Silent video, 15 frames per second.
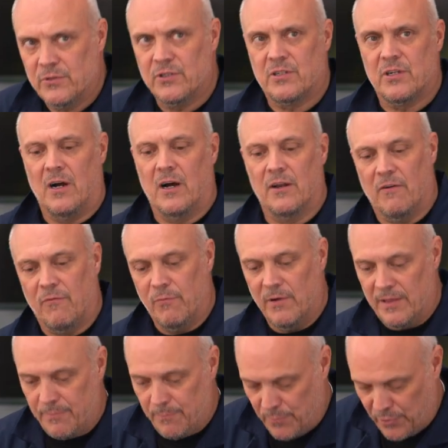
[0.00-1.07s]
to start off
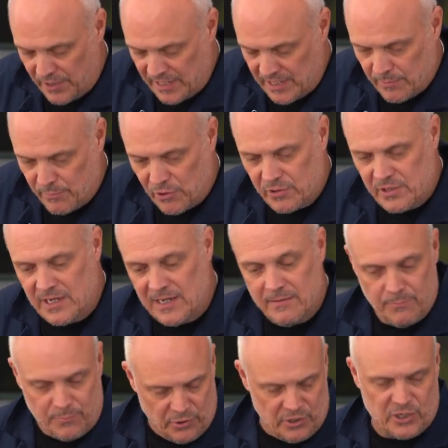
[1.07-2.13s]
with. Put it in your
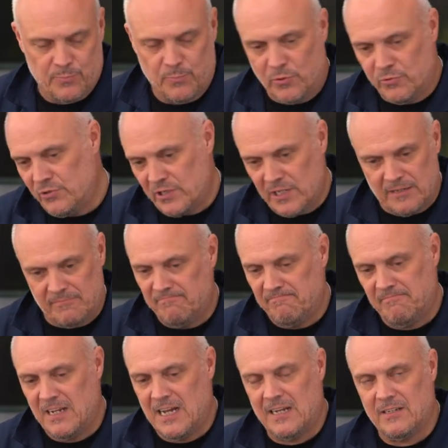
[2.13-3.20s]
bucket, put your sponge in,
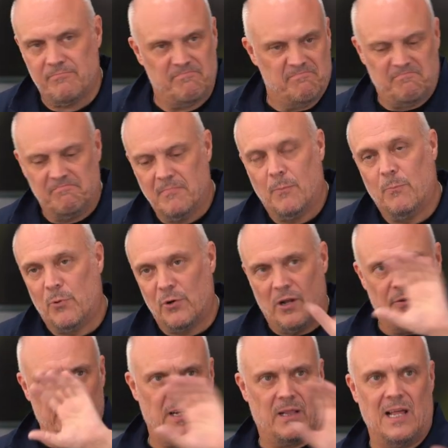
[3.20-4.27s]
yeah, put it
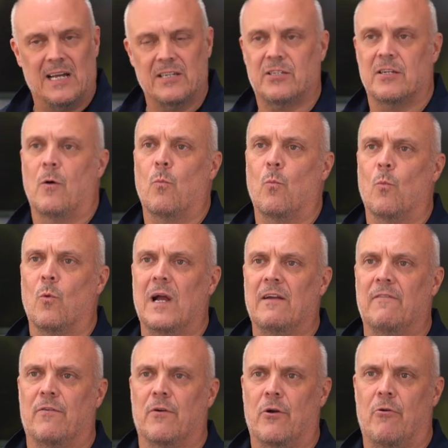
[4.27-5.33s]
on your glass,
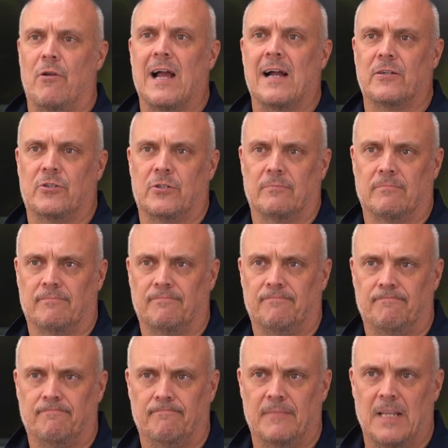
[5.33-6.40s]
wait for a reaction,
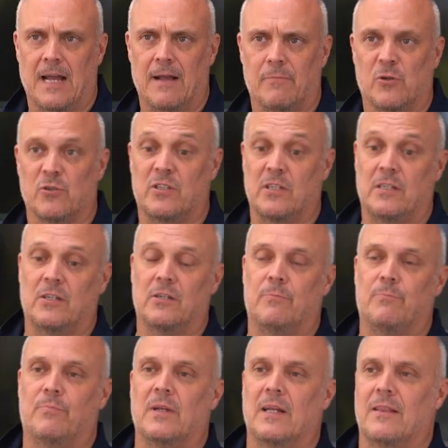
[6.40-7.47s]
yeah? Because the
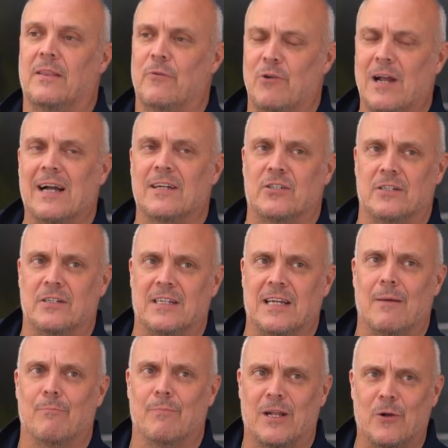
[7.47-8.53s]
reaction
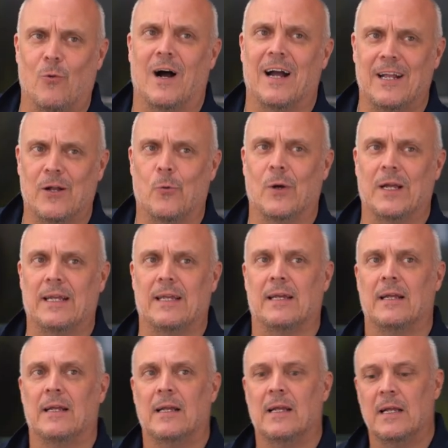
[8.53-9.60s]
can be quite quick.
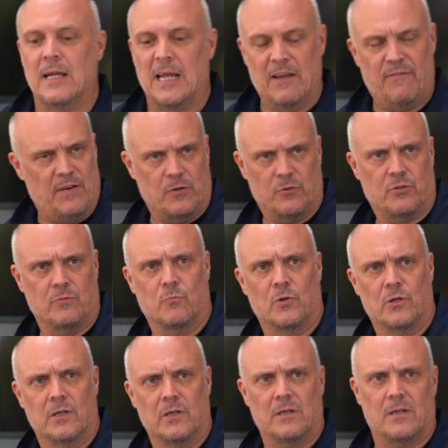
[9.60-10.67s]
If it doesn't
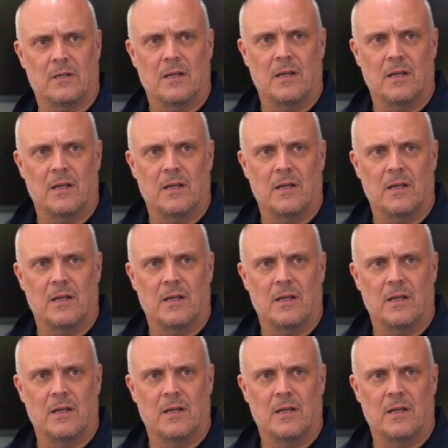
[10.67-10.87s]
work,